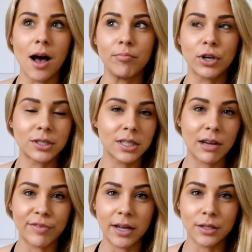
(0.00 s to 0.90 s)
Personally,
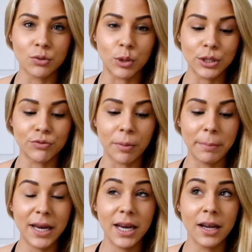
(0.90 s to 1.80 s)
I find this works for
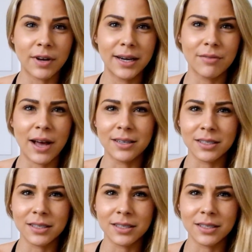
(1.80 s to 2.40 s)
me. I've had